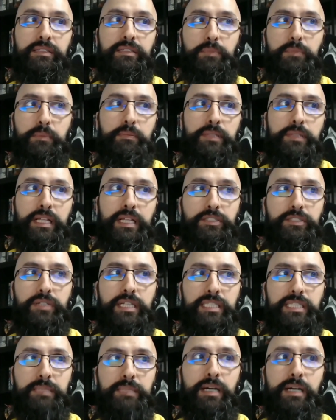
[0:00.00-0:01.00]
two people that
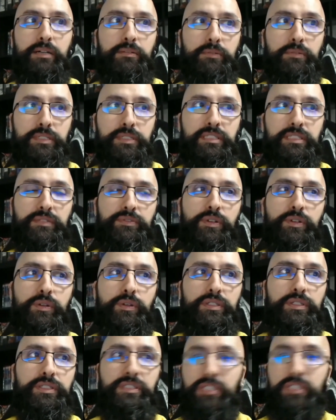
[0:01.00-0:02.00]
stress him out, which is, of
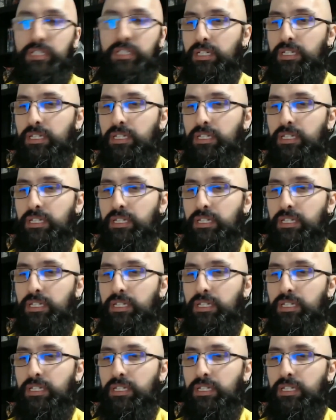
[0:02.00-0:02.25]
course,